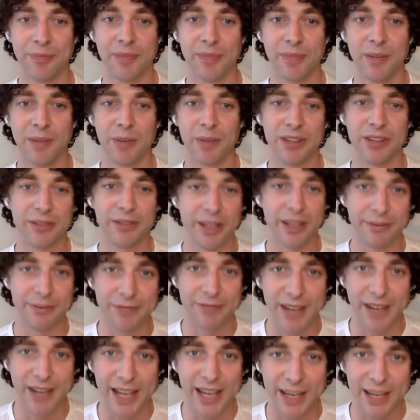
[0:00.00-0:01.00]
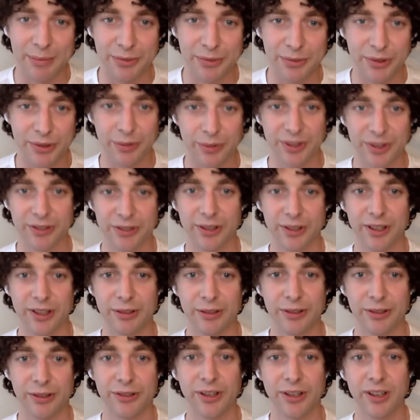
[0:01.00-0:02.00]
with, say, flames or with sugar or
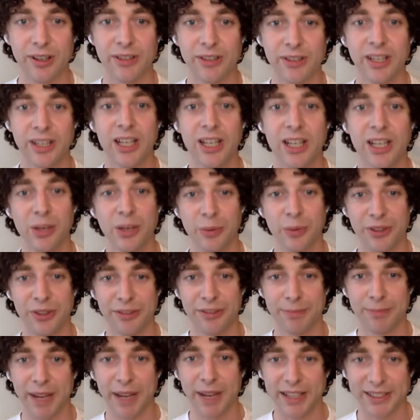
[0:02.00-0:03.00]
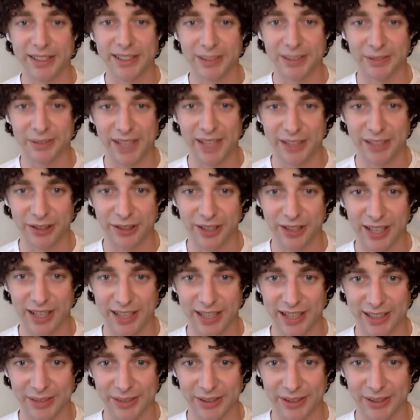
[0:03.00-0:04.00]
salt, with spikes of electrical
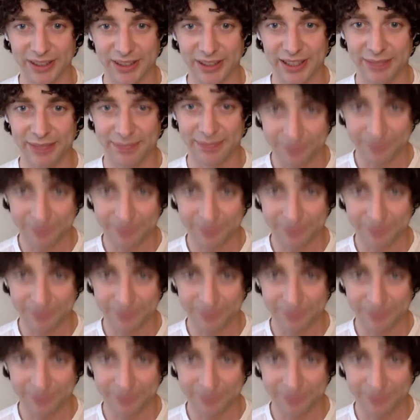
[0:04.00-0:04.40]
activity.